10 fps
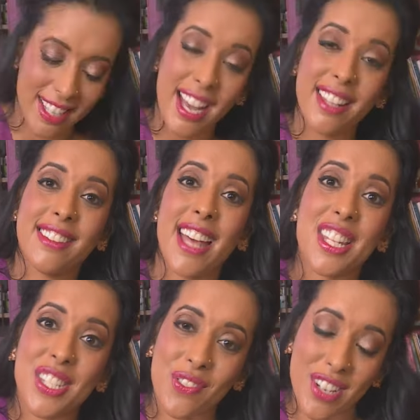and
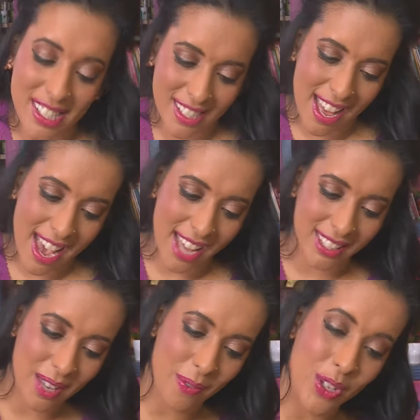that's the reason I add
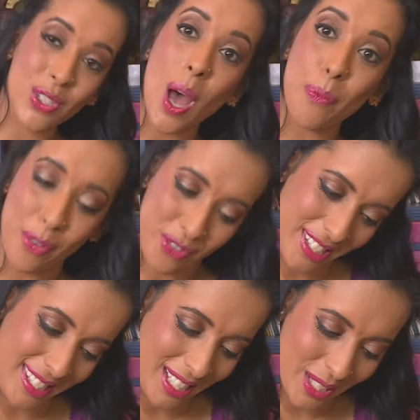them on top of the
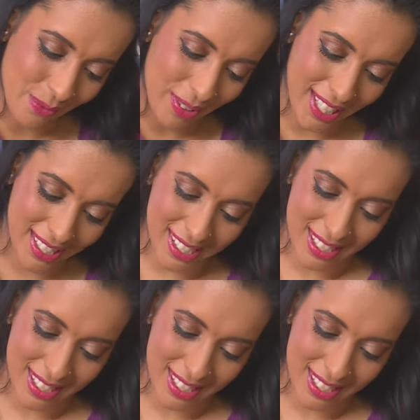sealed meat.